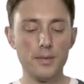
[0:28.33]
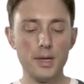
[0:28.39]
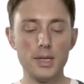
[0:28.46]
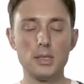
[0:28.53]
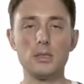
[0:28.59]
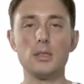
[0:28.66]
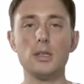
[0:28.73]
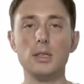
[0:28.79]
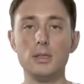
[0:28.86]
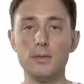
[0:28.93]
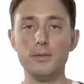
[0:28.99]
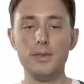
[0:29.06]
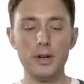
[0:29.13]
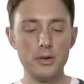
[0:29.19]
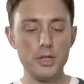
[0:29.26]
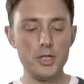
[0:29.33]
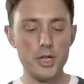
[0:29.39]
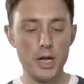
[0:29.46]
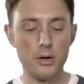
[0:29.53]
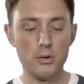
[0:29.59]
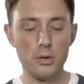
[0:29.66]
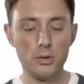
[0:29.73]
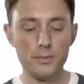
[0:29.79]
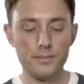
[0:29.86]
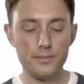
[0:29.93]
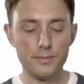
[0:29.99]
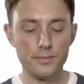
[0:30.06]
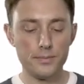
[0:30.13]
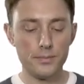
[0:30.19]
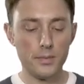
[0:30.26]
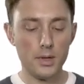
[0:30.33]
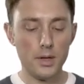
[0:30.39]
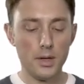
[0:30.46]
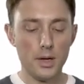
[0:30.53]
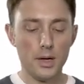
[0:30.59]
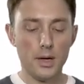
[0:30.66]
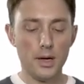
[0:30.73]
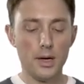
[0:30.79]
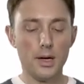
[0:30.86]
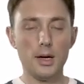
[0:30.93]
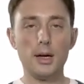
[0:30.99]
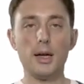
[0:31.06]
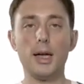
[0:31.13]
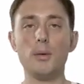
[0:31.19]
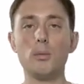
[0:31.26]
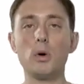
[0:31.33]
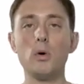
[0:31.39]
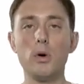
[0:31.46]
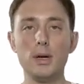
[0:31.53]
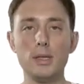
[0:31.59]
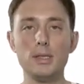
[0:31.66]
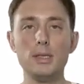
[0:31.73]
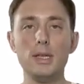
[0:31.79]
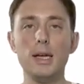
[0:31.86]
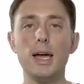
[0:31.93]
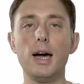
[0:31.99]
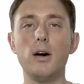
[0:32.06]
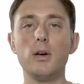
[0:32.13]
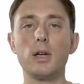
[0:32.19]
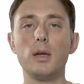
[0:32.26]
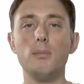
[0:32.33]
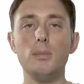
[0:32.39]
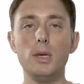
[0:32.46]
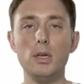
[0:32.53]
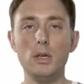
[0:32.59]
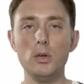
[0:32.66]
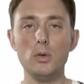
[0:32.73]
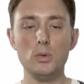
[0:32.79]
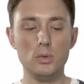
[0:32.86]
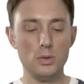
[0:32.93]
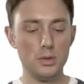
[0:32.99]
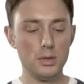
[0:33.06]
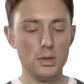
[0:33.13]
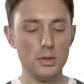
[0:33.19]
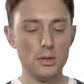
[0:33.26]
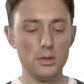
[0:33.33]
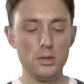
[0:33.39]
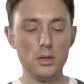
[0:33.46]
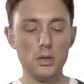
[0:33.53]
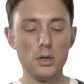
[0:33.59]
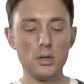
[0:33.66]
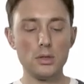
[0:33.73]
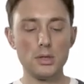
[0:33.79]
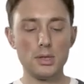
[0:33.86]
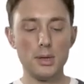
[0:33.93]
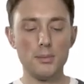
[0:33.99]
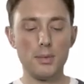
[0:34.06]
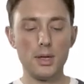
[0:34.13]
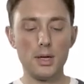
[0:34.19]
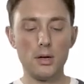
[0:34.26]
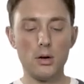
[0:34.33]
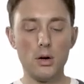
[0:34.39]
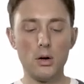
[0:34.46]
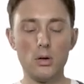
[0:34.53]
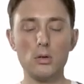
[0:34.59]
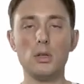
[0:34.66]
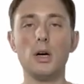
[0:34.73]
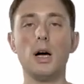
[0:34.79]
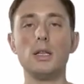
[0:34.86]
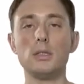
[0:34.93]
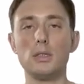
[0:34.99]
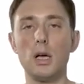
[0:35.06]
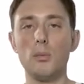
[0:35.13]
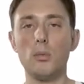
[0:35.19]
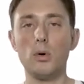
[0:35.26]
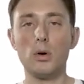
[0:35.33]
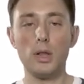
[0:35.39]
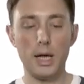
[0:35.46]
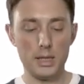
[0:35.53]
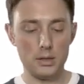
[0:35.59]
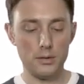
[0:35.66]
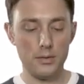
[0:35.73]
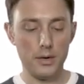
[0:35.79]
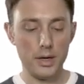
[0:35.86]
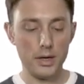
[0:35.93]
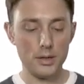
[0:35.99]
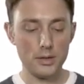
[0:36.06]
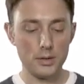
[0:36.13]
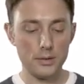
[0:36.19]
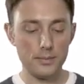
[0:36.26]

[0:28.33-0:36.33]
It's very general. And we're going to see how it can be used to learn something called ensemble classifiers.